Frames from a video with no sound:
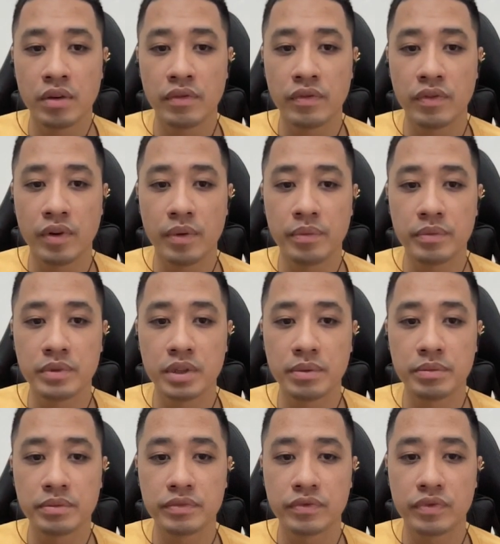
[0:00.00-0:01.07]
From
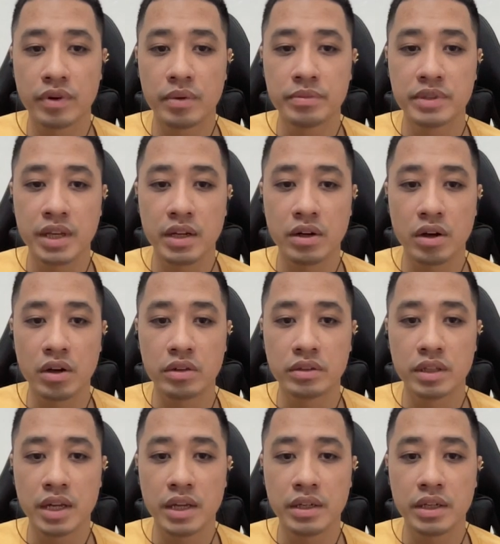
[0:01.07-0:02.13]
then on,
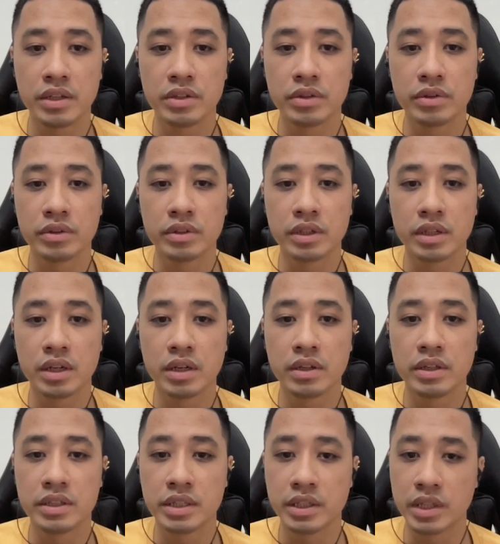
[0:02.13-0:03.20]
the leading to the
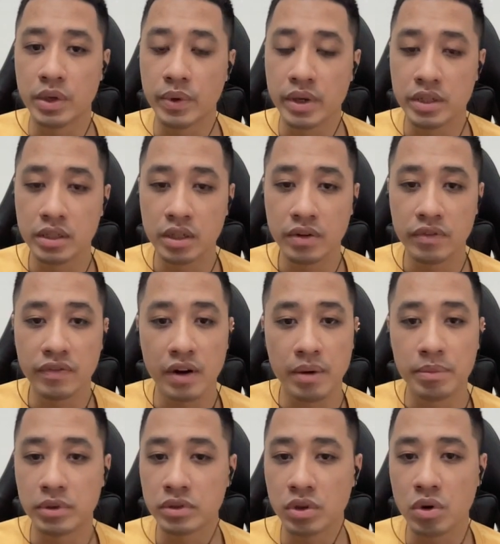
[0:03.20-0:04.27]
current situation,
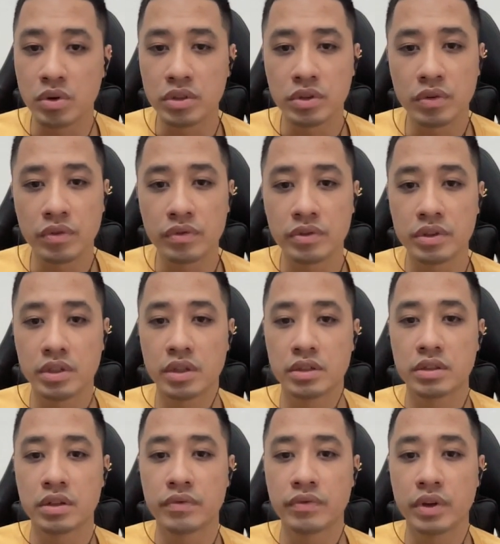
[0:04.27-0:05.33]
France was also
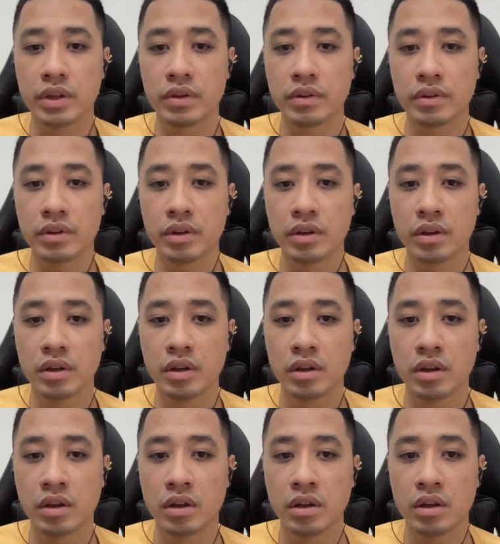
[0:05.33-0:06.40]
suffering
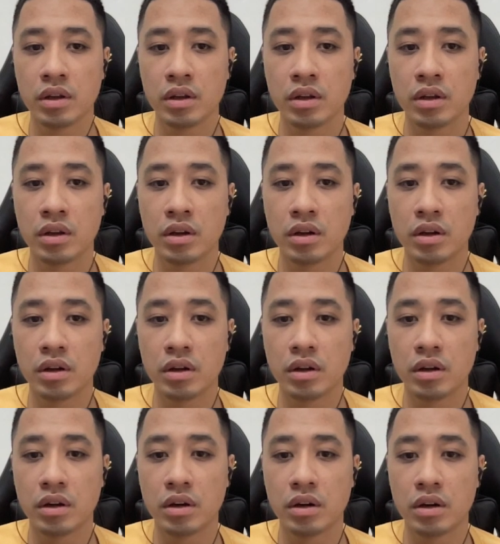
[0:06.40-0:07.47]

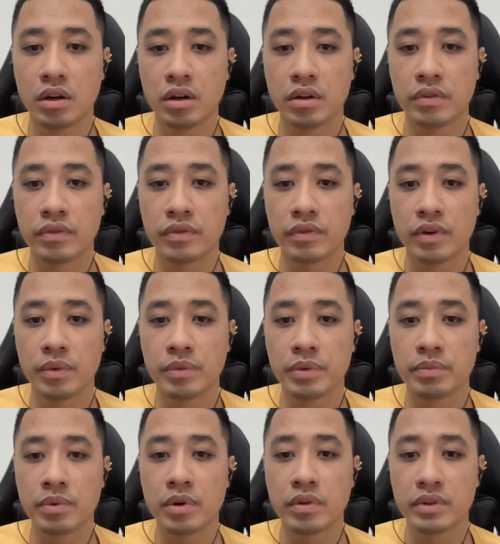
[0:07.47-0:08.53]
from the
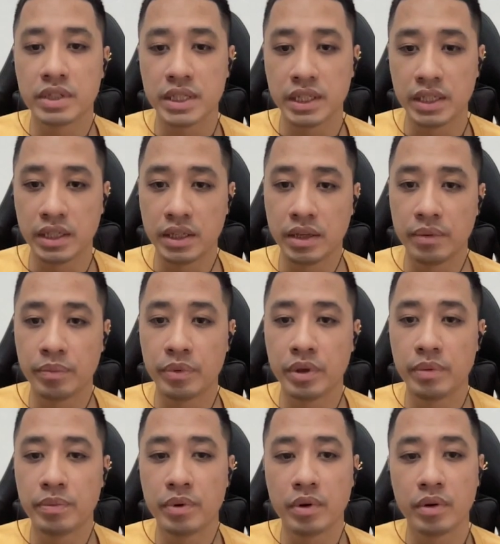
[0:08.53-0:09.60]
poverty.
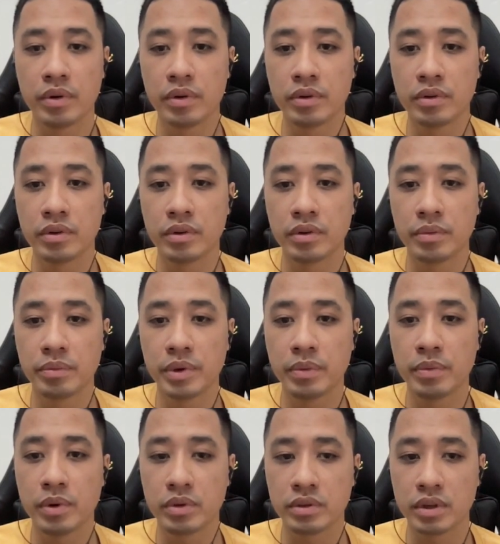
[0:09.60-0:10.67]

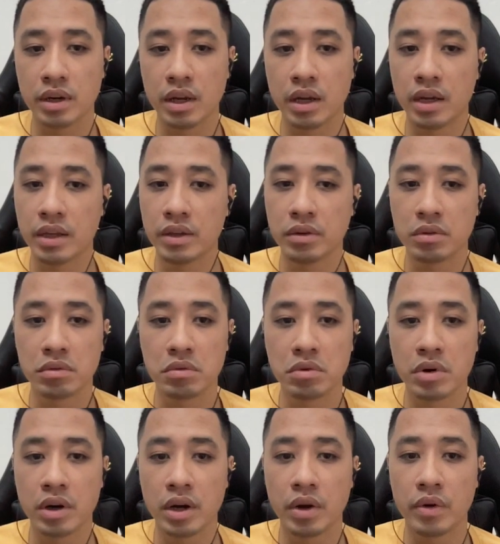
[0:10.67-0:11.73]
People's lives
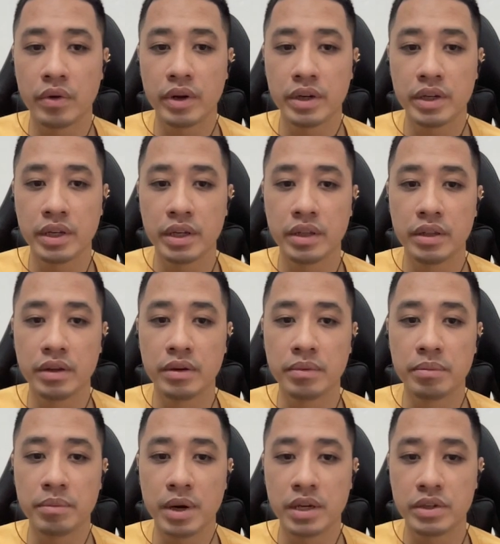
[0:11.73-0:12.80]
were already
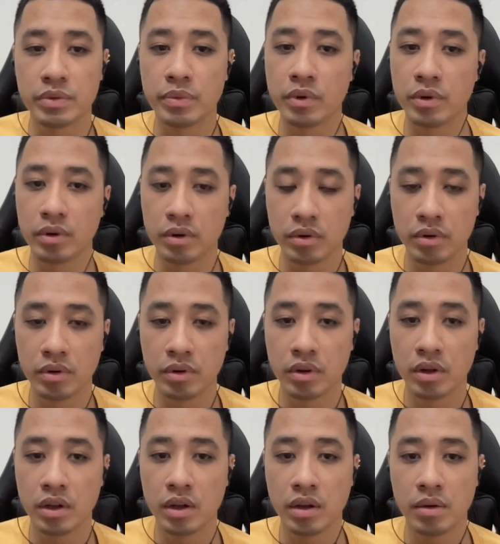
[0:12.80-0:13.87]
miserable,
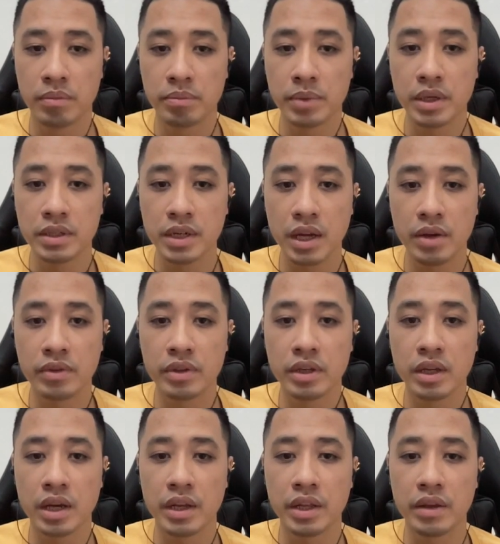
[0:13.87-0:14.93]
but now
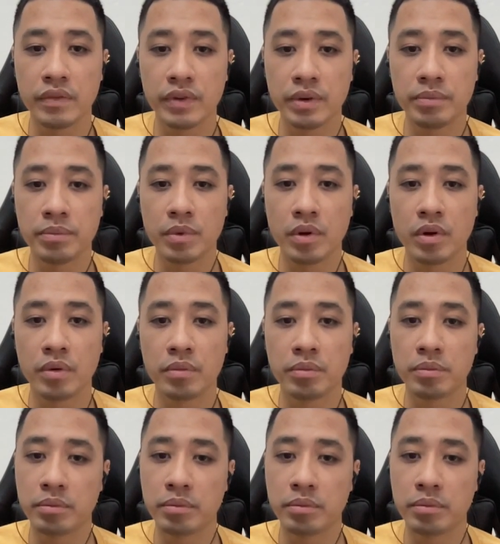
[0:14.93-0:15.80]
they are even more